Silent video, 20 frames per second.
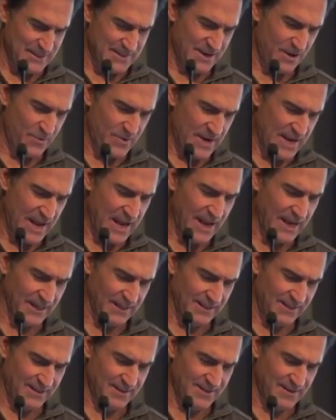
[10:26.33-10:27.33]
that we
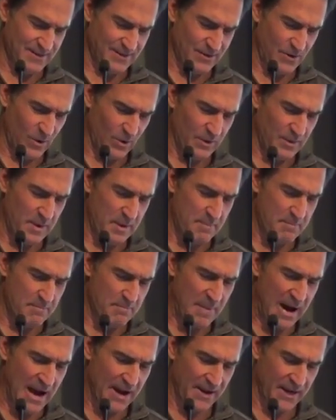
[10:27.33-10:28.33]
ate called
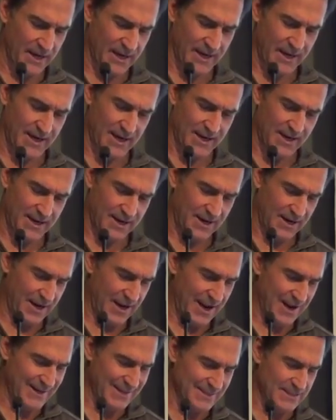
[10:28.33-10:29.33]
manioc,
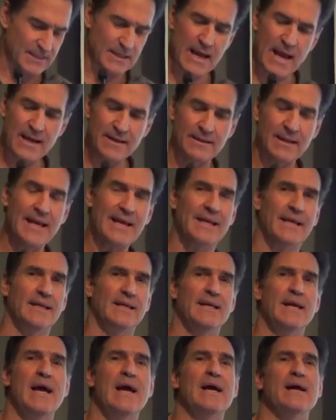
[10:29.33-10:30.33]
and it's hmm. kind of like a
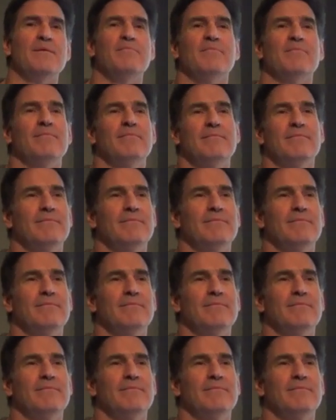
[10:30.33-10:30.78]
yam.